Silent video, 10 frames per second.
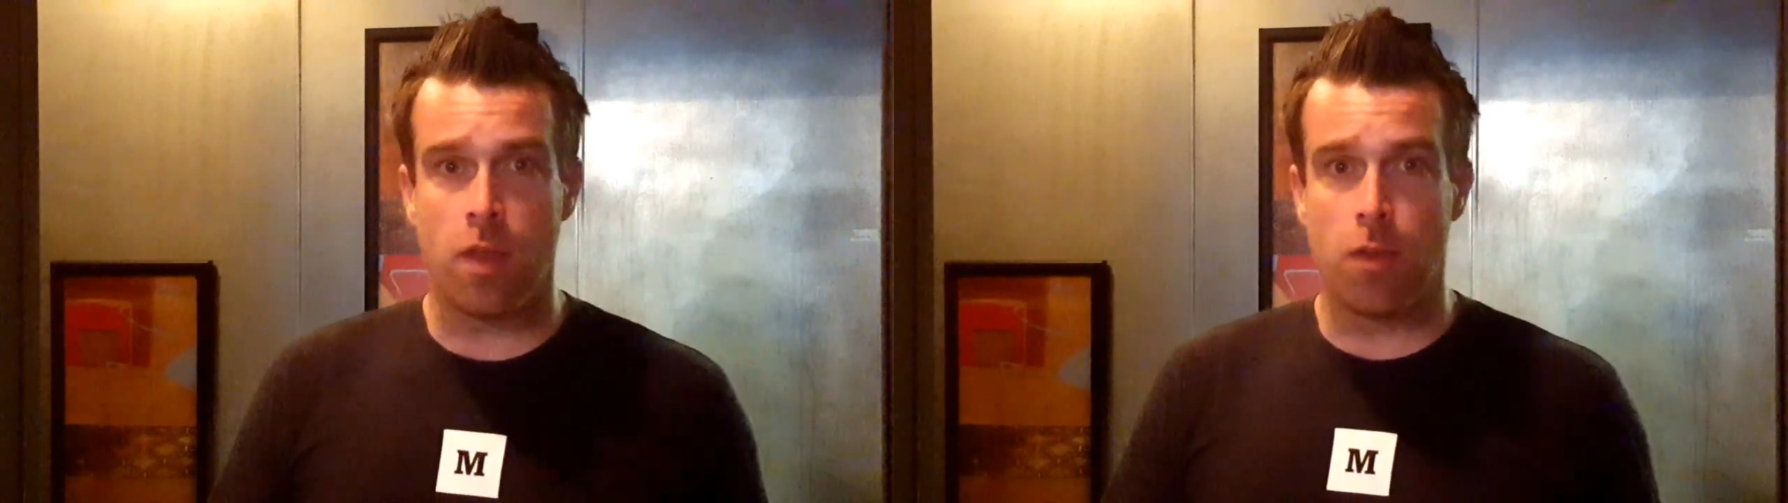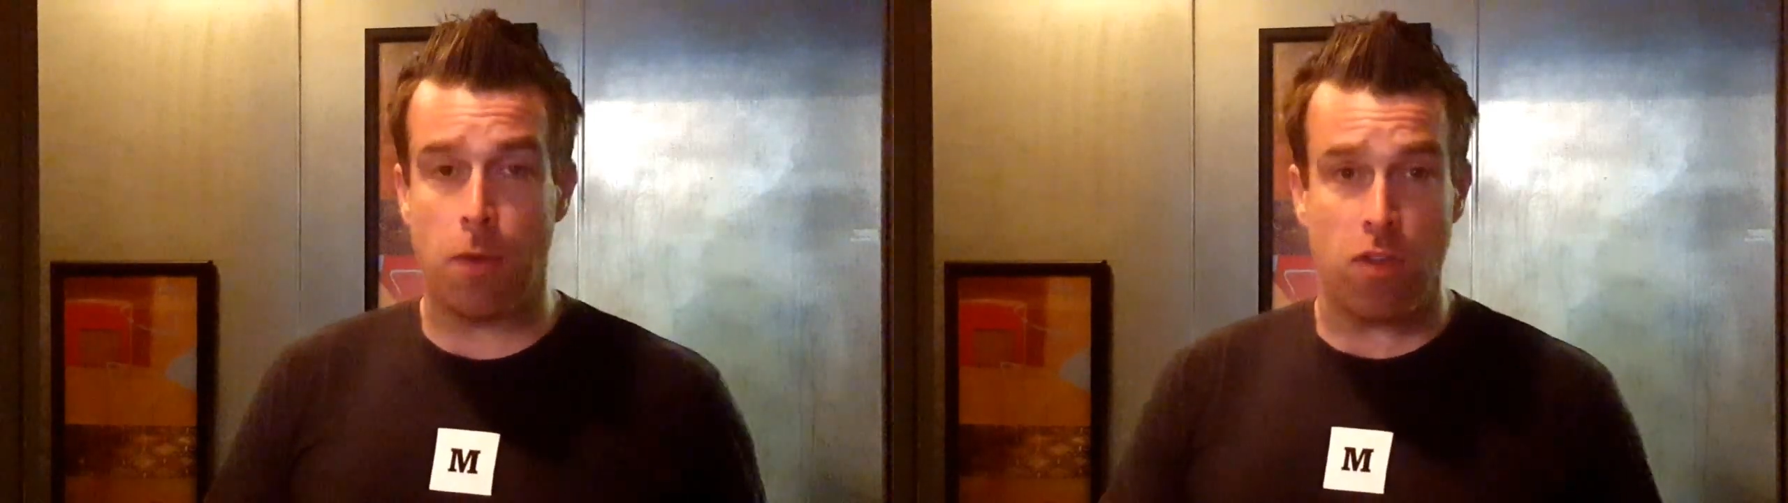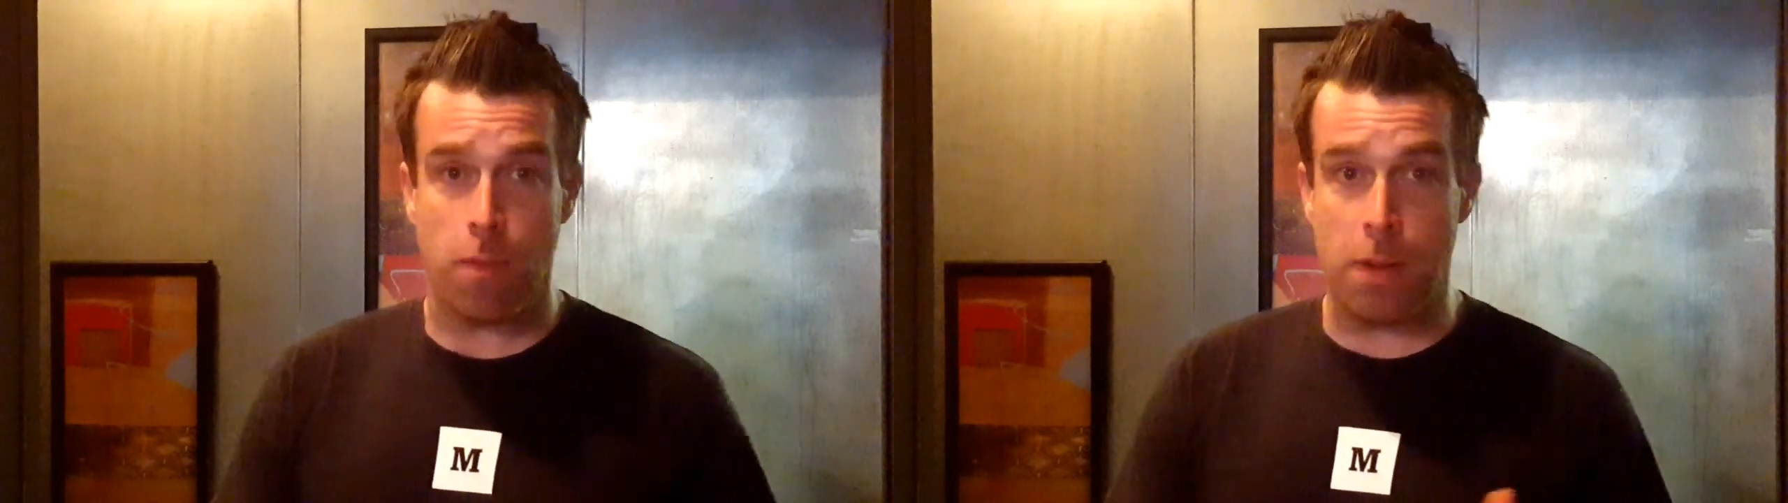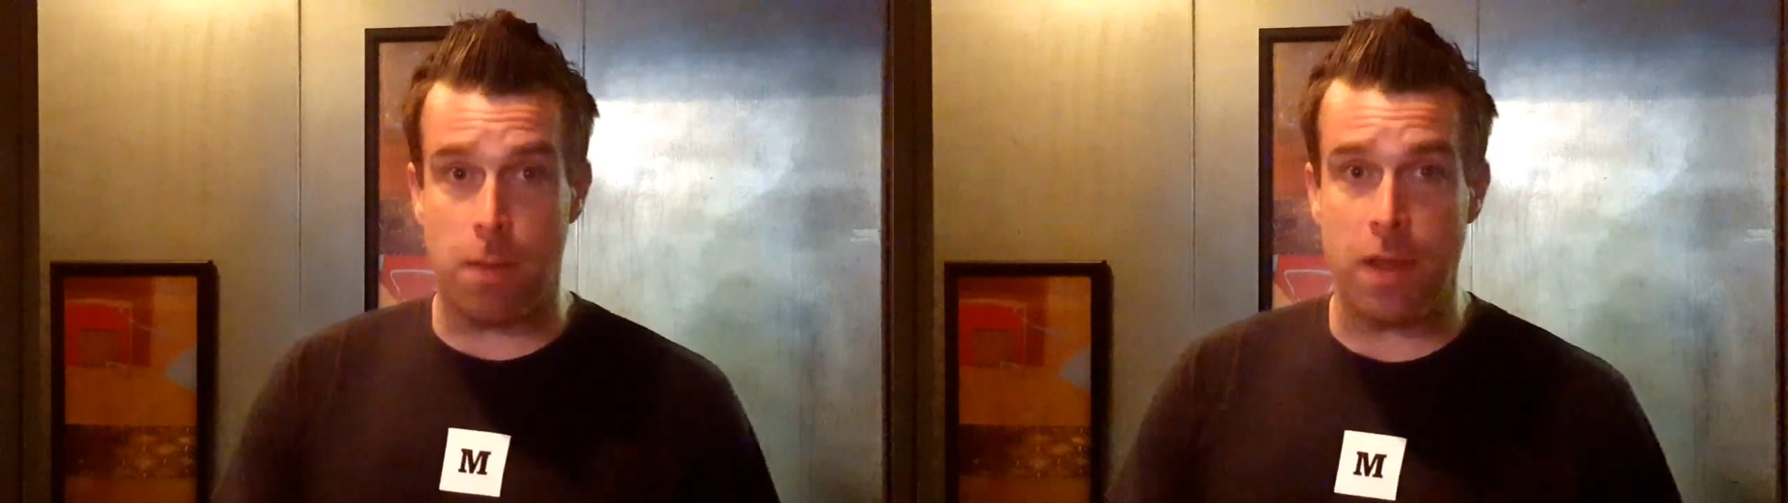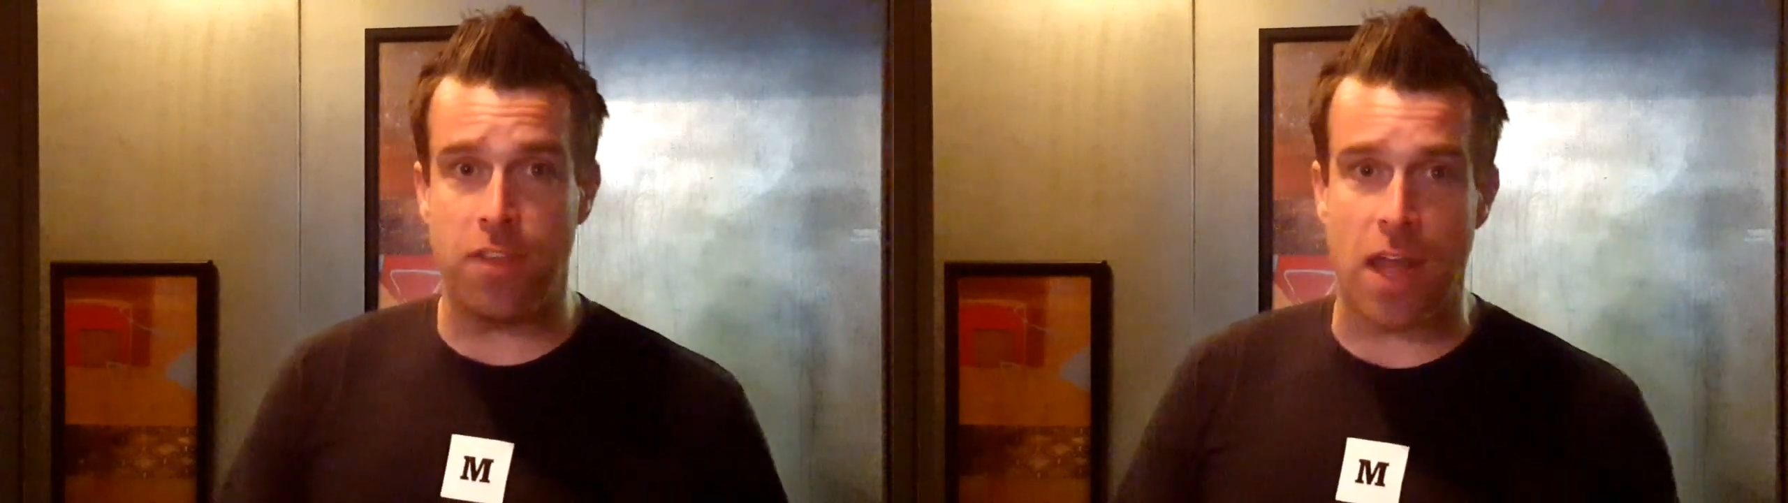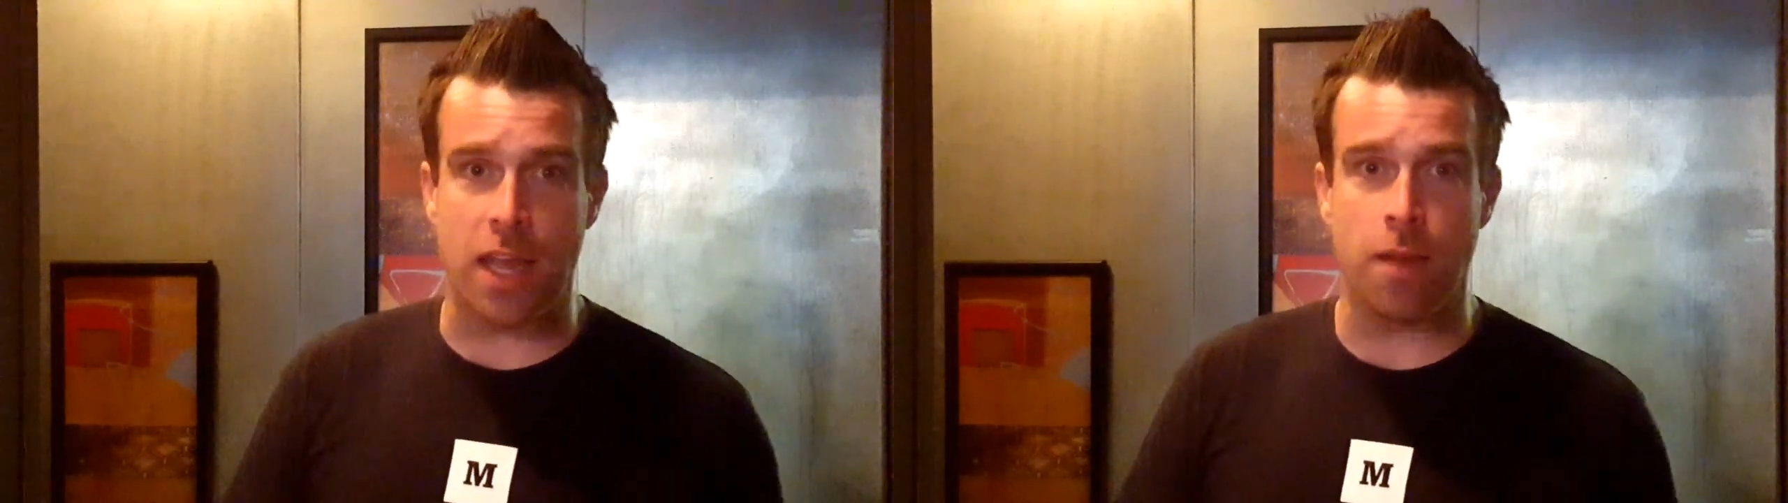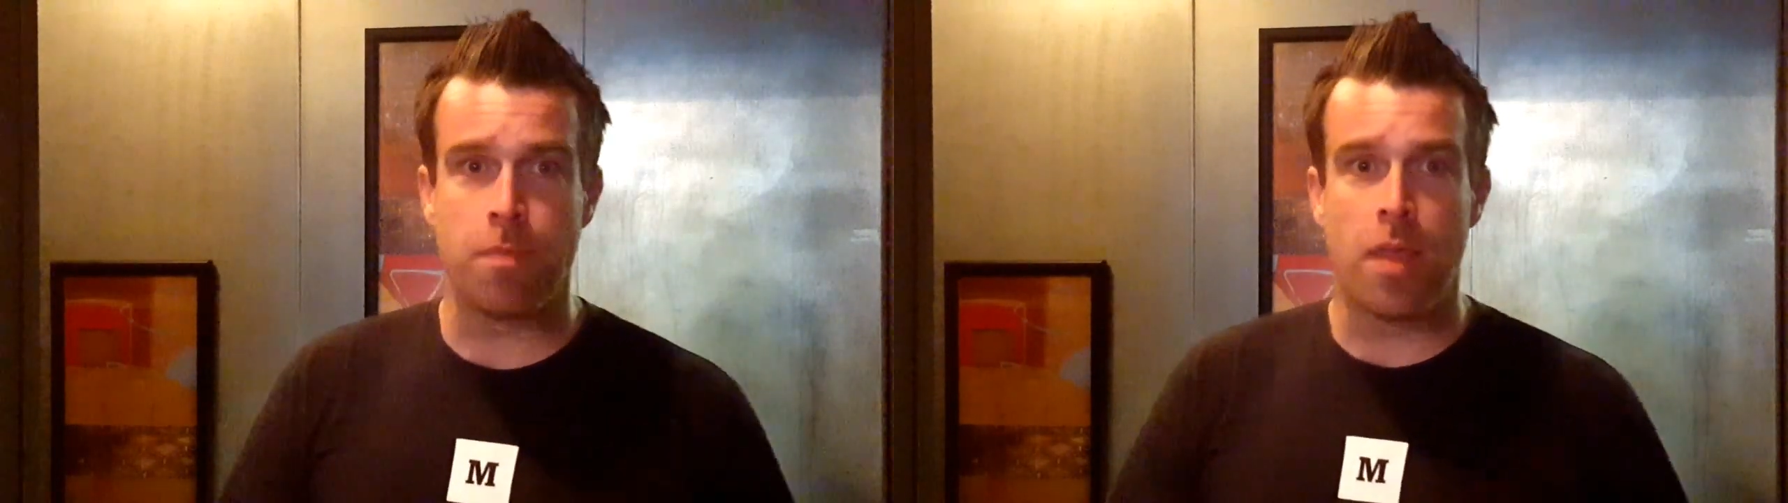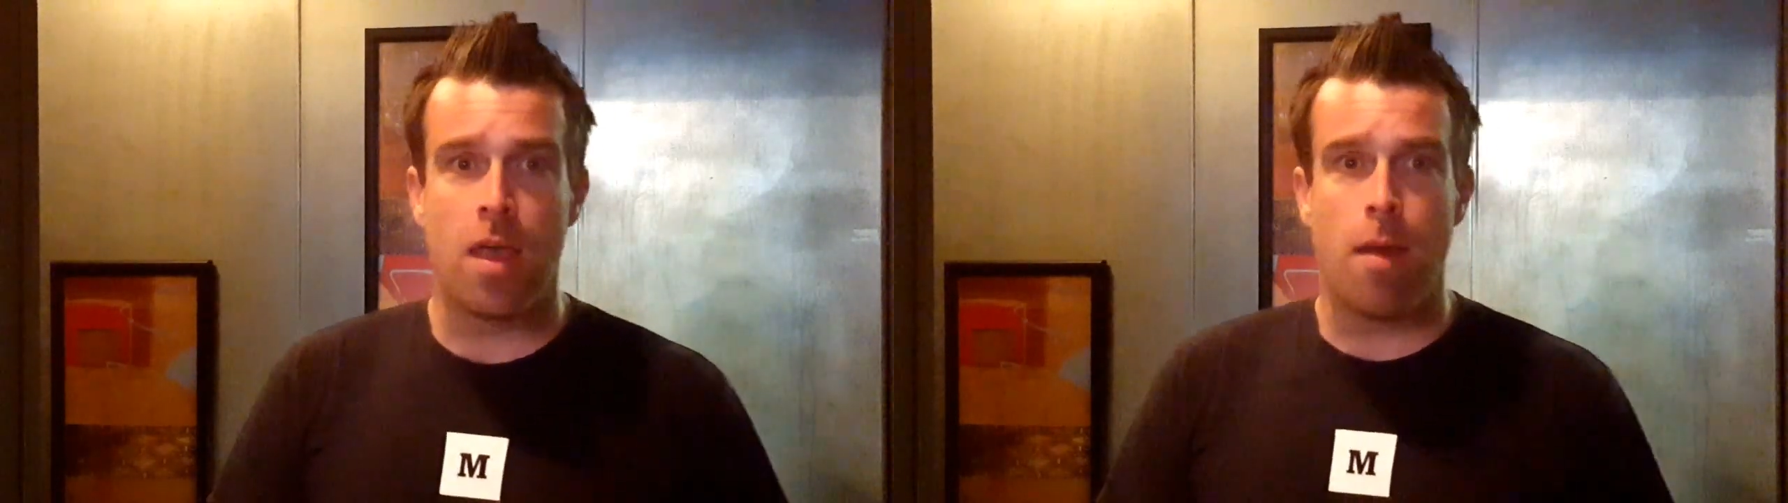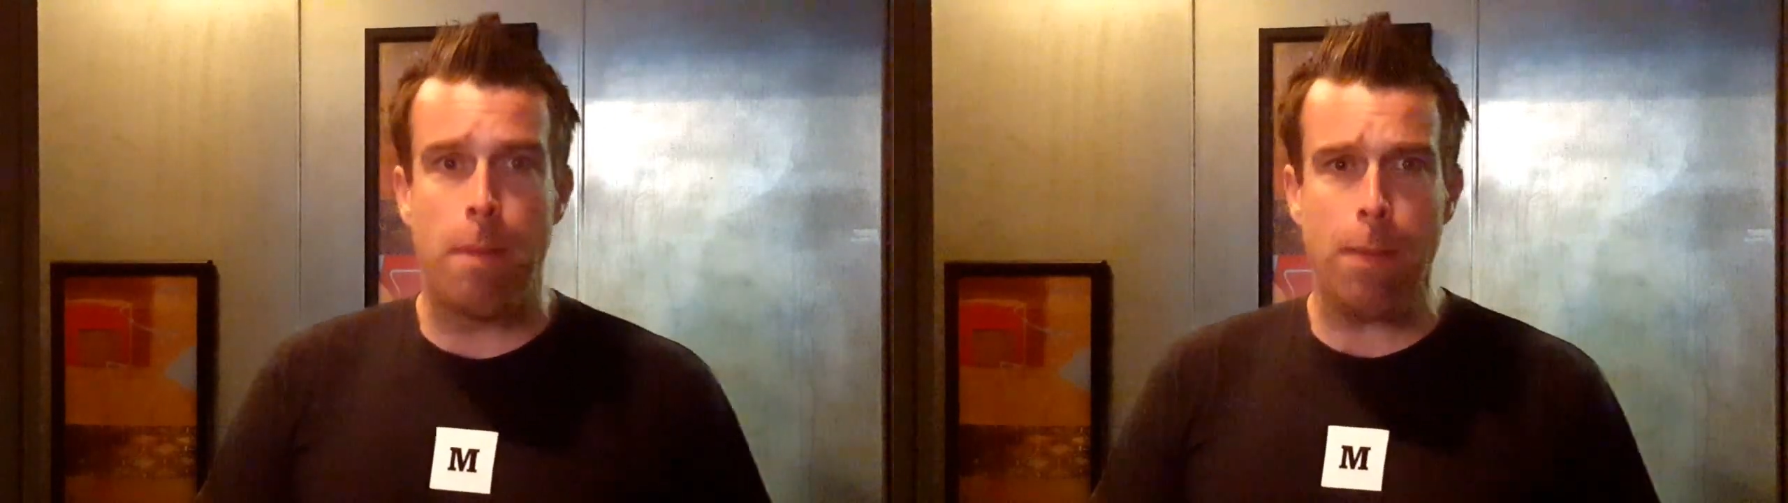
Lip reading: especially in a B2B setting,